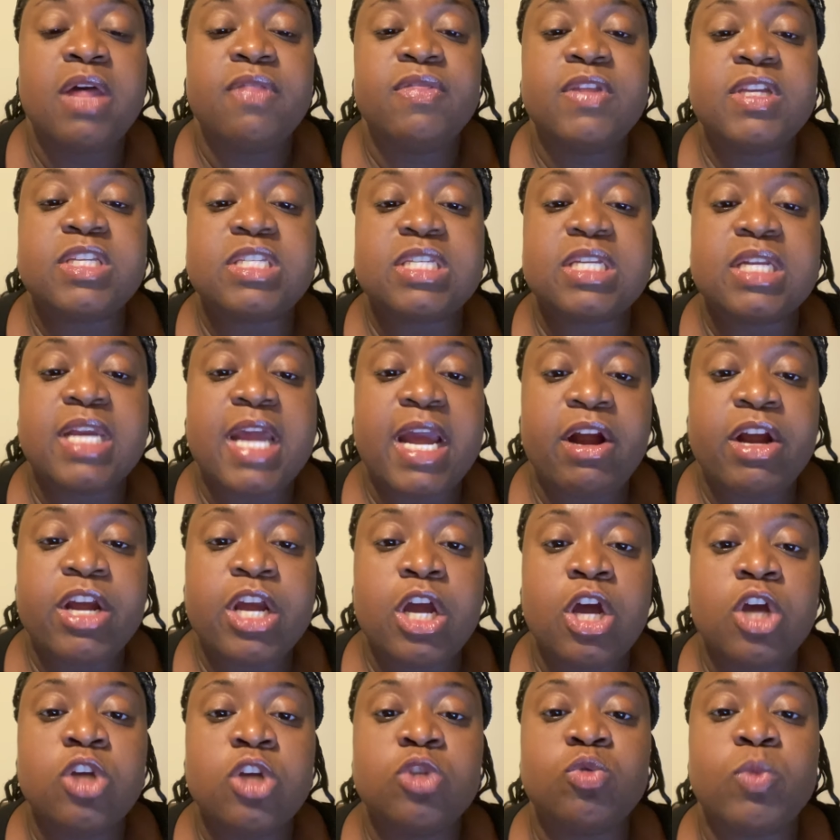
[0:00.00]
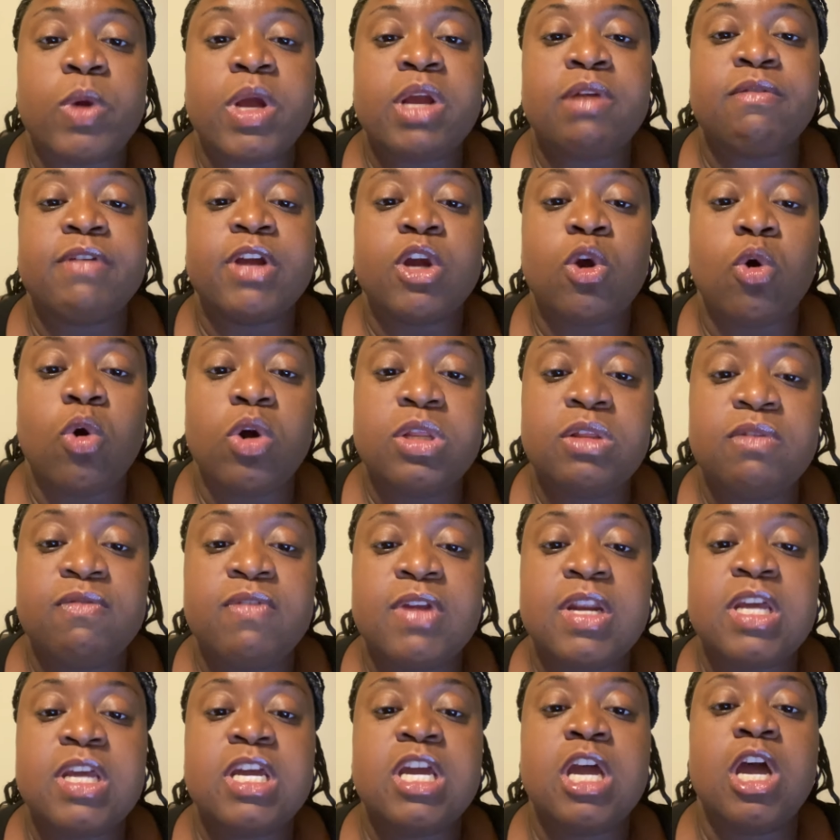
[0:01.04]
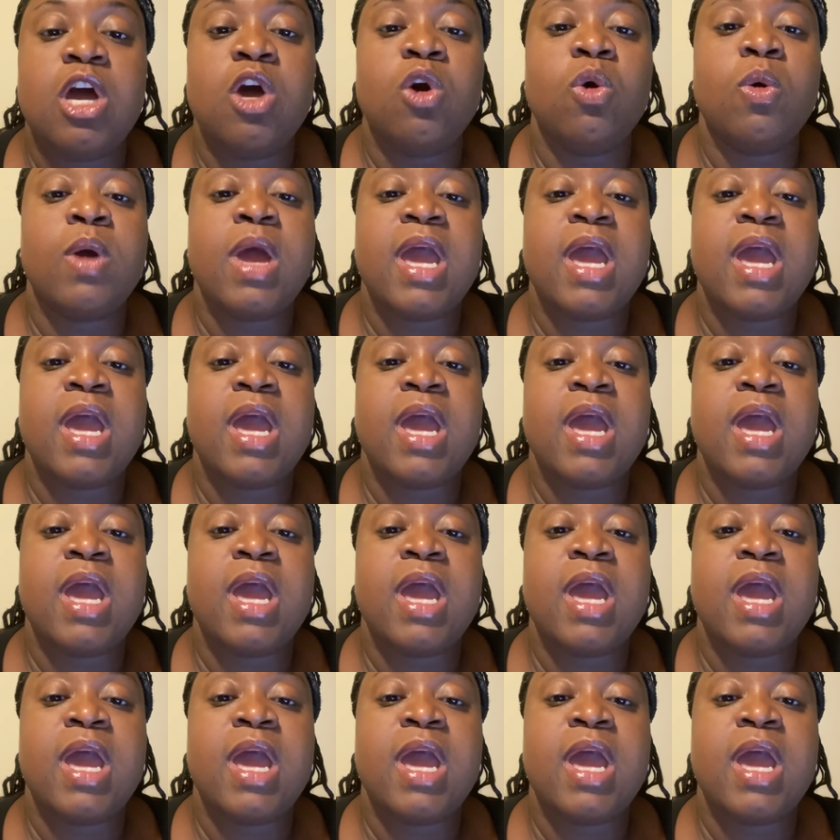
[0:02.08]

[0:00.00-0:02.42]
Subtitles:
the scenarios where you record the video